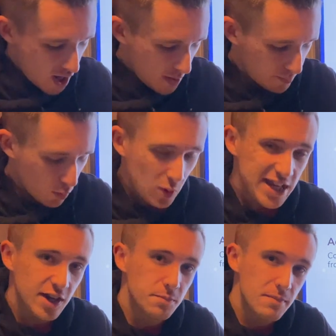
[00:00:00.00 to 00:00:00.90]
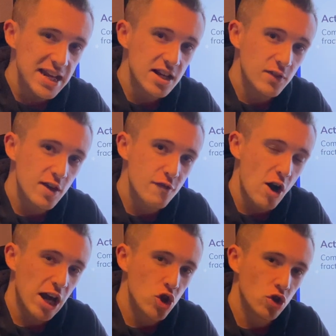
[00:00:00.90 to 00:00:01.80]
But we can make this
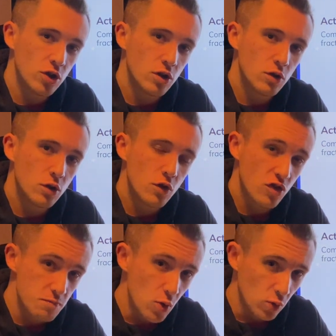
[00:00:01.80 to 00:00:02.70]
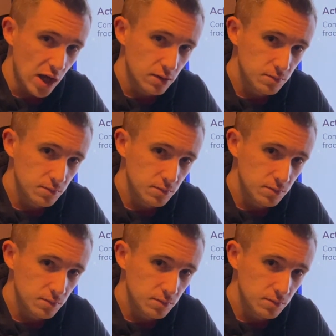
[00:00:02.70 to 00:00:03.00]
fraction smaller.